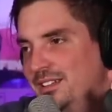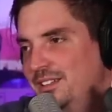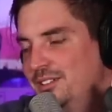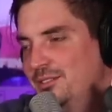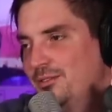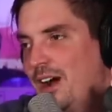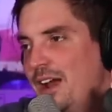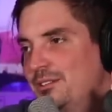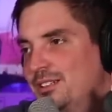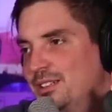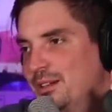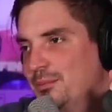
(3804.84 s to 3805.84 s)
you ride
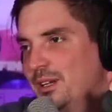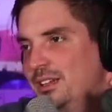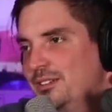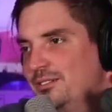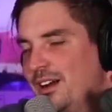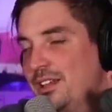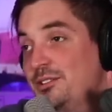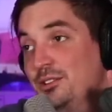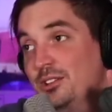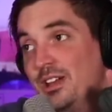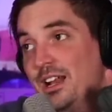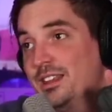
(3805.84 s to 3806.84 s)
with somebody ride
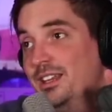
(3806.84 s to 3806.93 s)
through a lot of